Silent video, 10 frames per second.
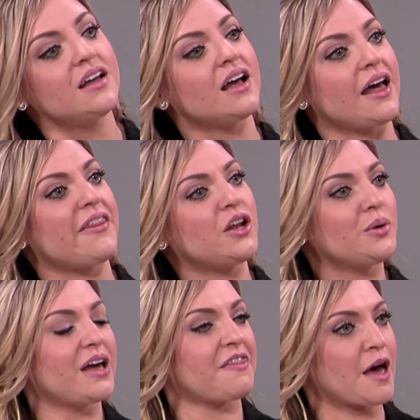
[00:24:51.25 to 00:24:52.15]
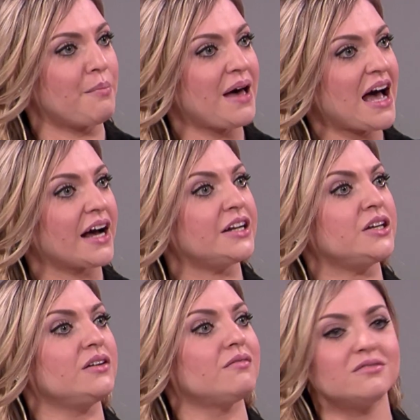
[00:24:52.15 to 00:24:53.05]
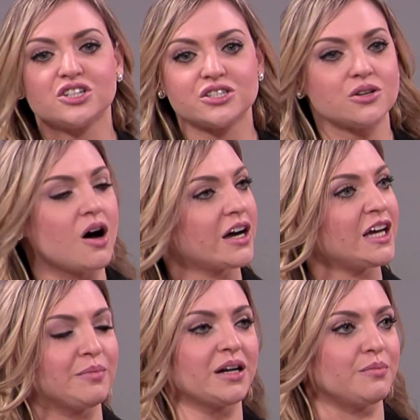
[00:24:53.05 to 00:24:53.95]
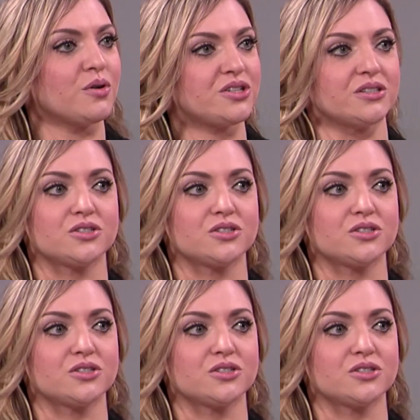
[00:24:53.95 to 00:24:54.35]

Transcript: And then you get that back and just talking about emotions,